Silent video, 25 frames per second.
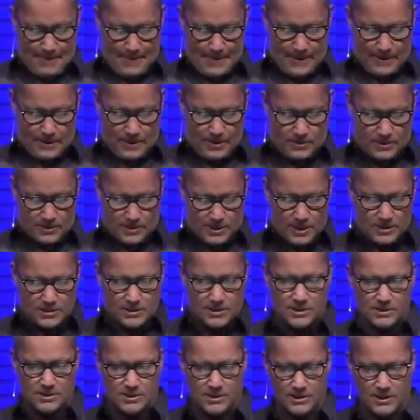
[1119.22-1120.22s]
You know,
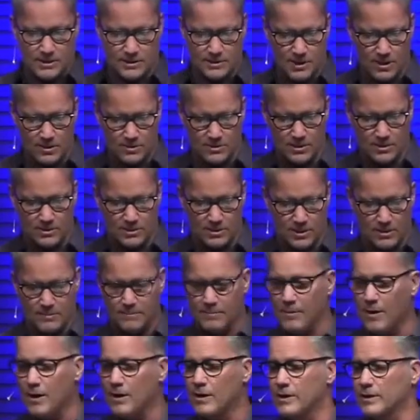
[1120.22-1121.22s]
it tells us in
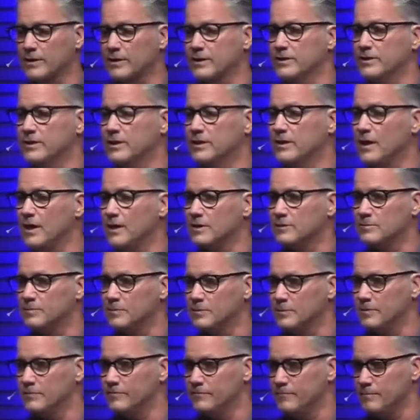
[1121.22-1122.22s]
Mark, in the
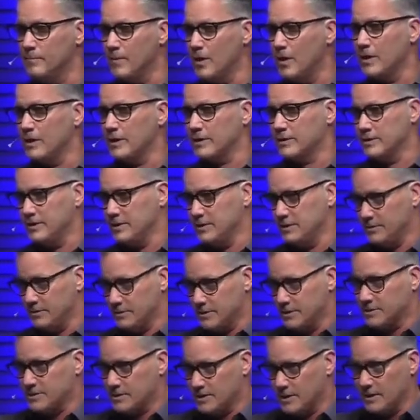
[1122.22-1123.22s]
Gospel of Mark,
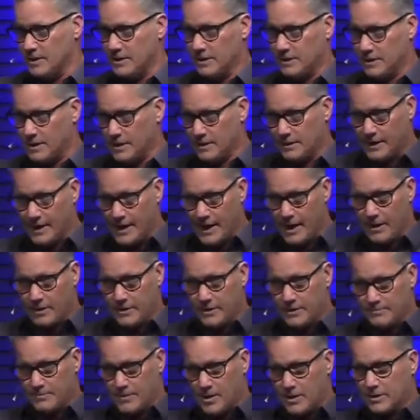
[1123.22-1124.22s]

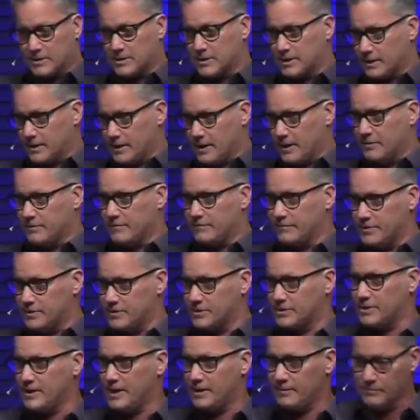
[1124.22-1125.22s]
Mark's account of this
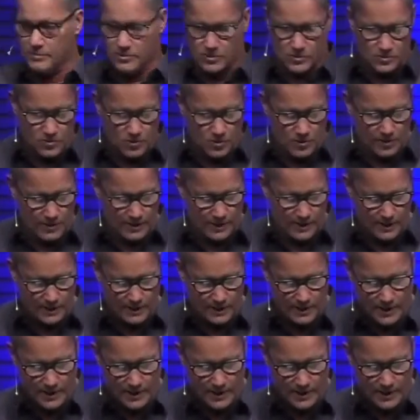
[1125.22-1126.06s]
same story,